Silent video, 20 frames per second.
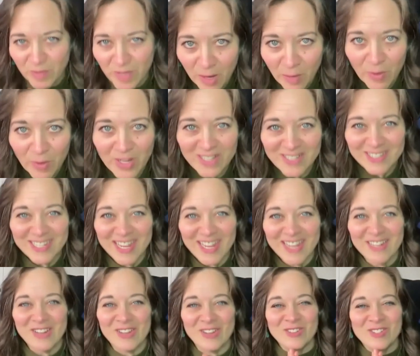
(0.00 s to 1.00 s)
get ready to
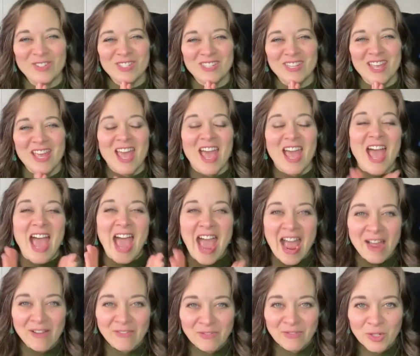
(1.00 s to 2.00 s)
take notes.
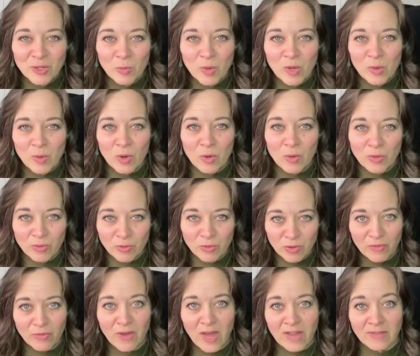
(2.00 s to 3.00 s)
After we go
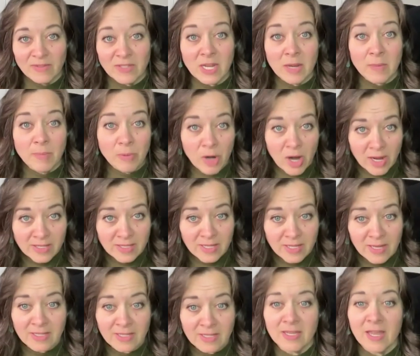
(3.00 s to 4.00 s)
through the 5-step
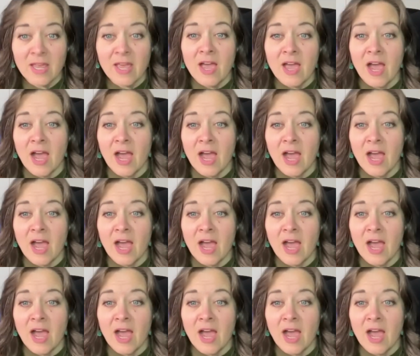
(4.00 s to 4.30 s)
process,